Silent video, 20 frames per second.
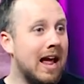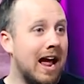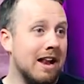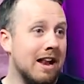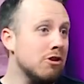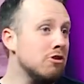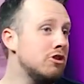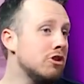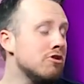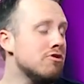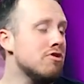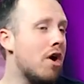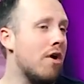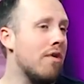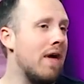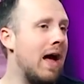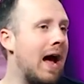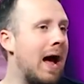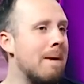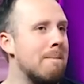And you do
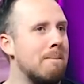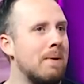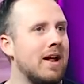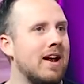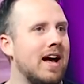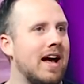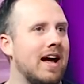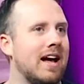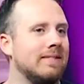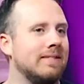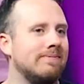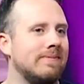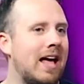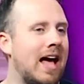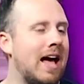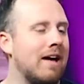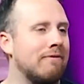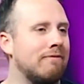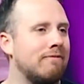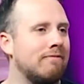know that, but um,
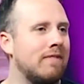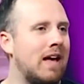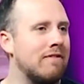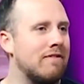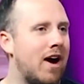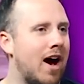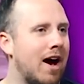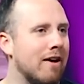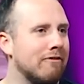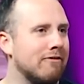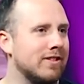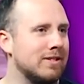F, F off.